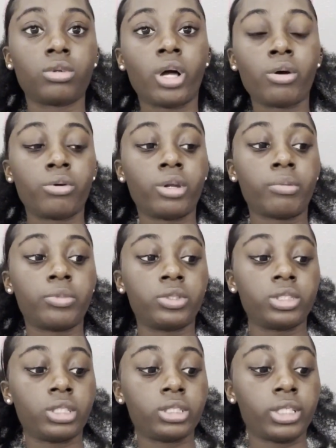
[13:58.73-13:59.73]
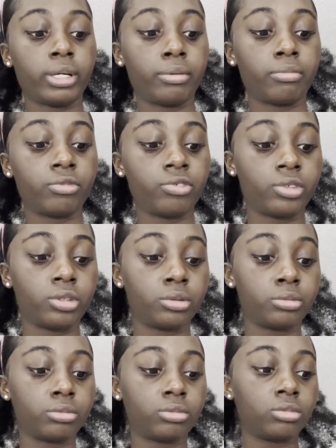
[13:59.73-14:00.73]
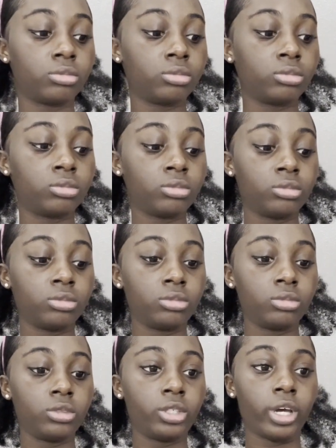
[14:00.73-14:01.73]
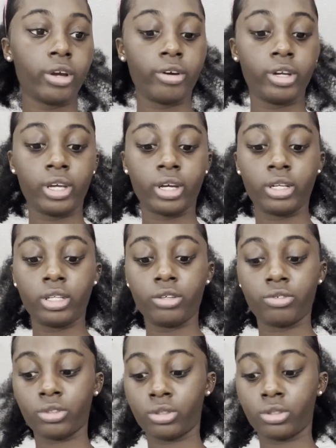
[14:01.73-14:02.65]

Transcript: a good amount of time for get ready and leave